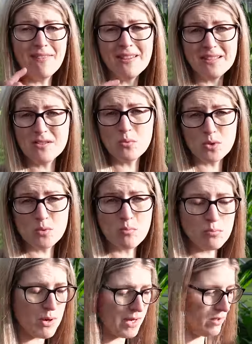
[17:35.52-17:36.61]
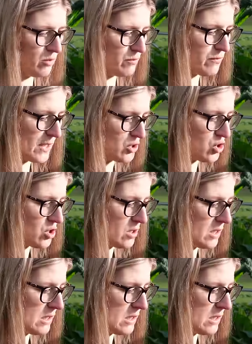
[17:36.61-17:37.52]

and this was brand new fresh